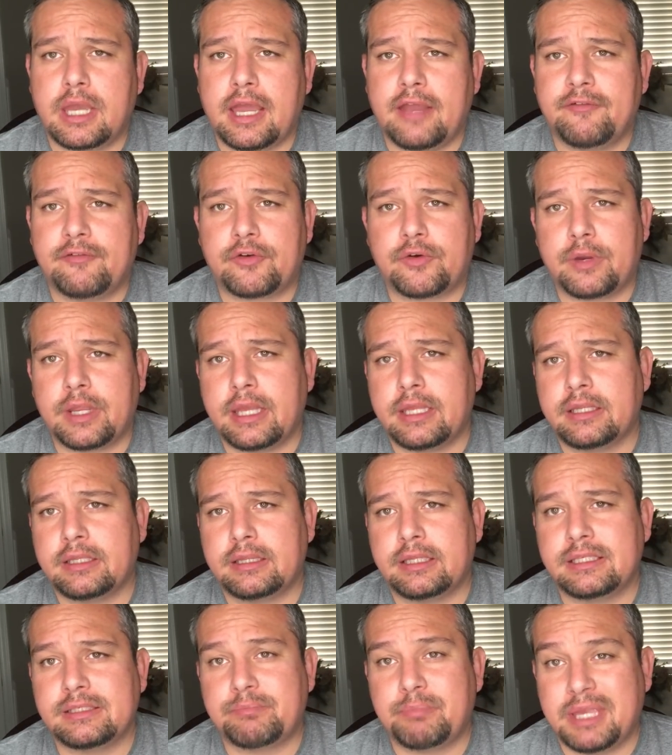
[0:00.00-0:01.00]
I've
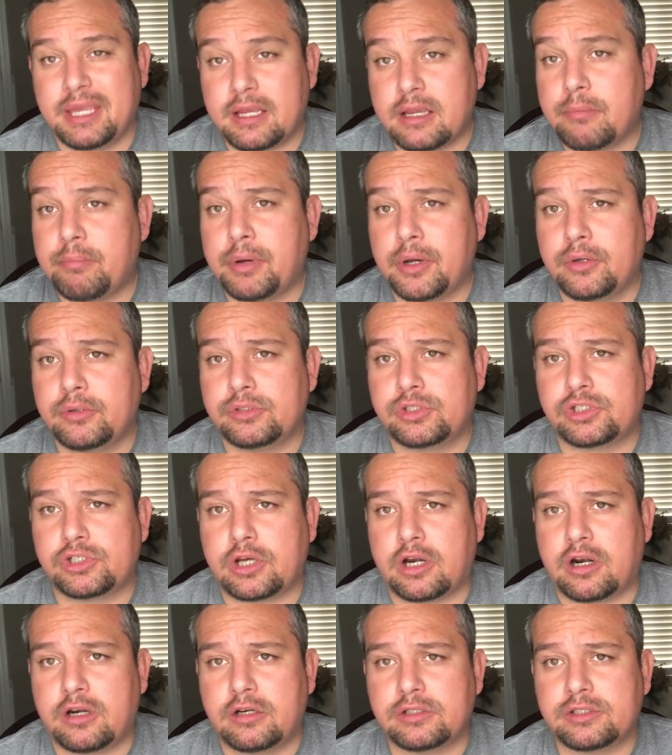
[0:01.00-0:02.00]
created these pick a pose
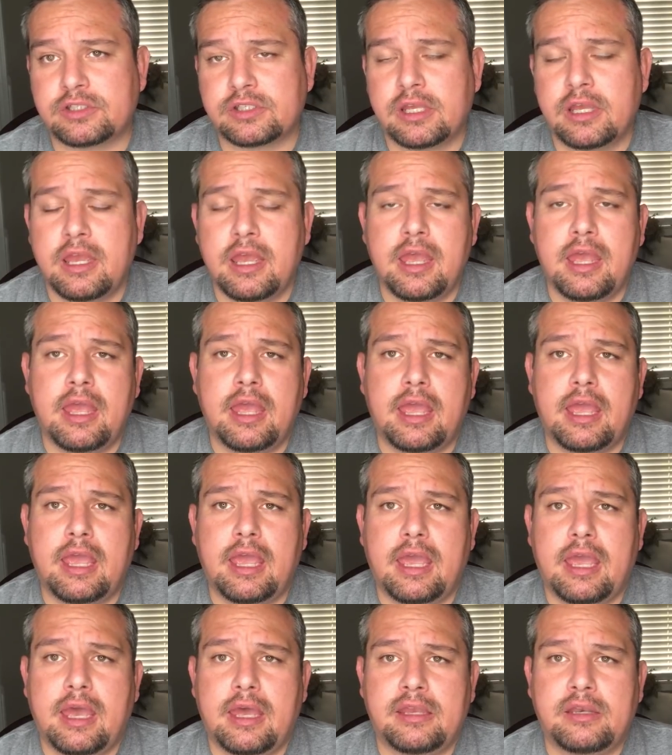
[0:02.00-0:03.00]
charts
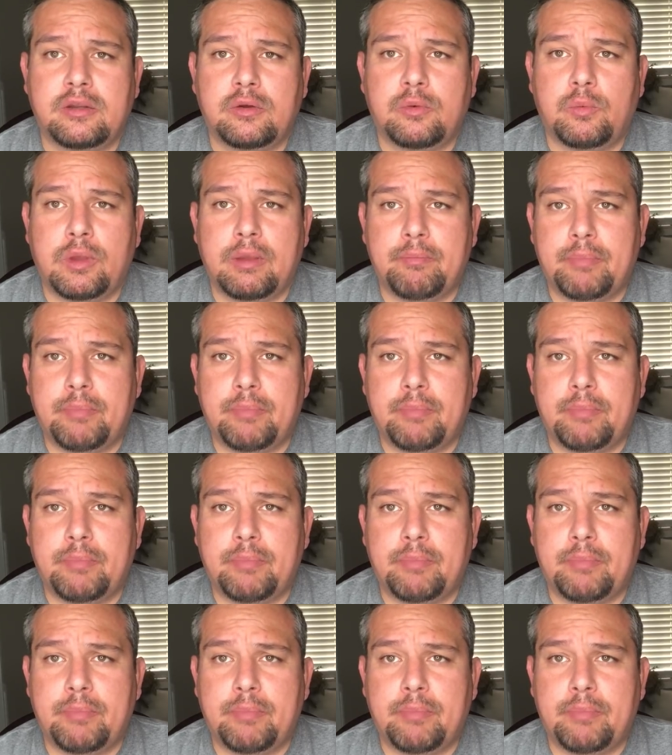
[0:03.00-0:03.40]
and we